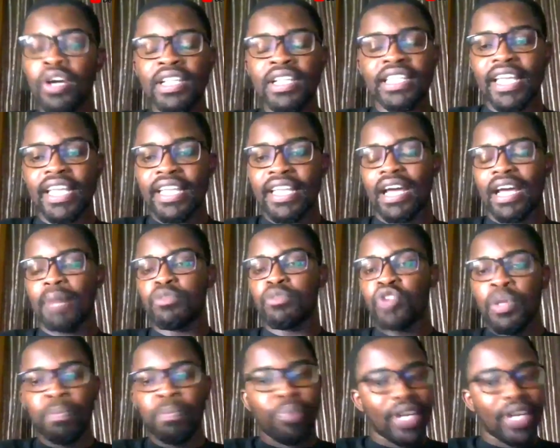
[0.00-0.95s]
take it, I'm
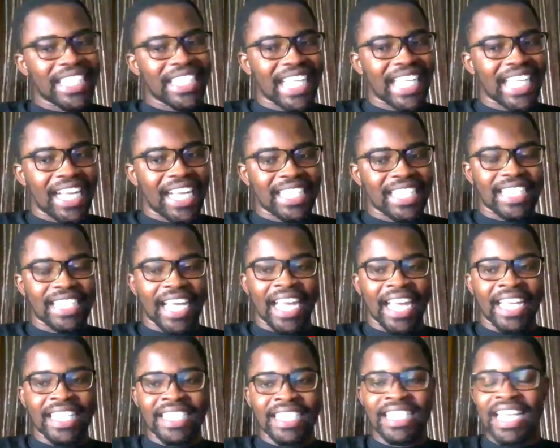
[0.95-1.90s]
doing political
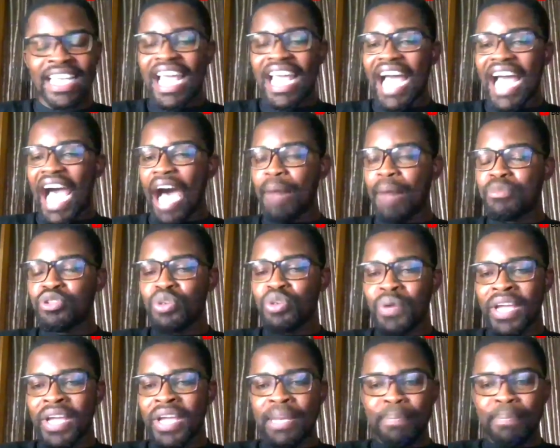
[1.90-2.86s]
science, I'm
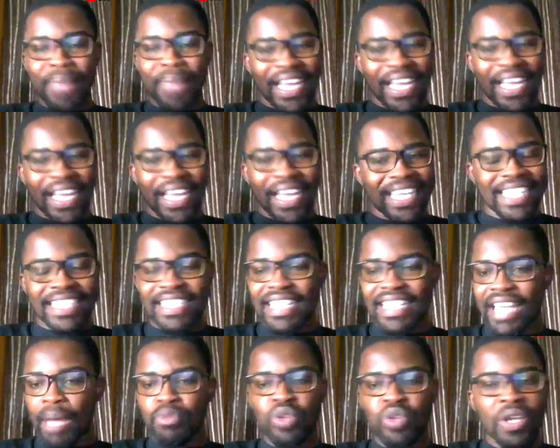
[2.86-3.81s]
doing medicine, I'm
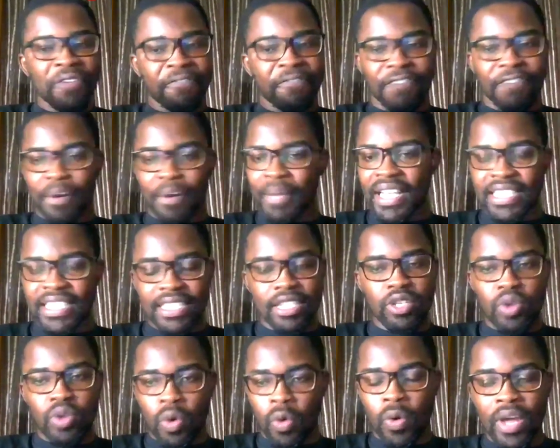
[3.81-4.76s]
doing pharmacy.
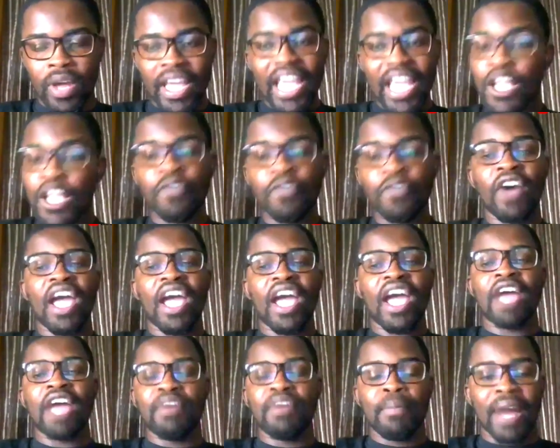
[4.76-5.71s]
No, it's for
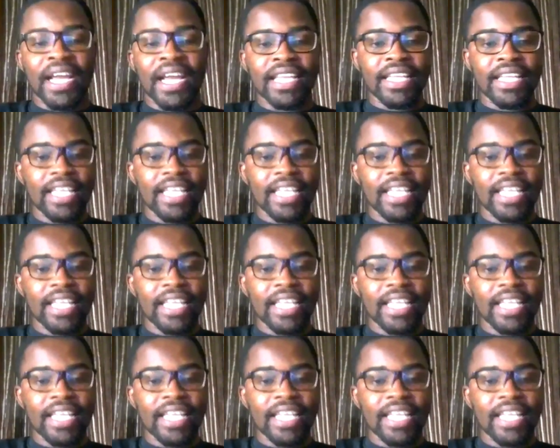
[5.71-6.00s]
everybody.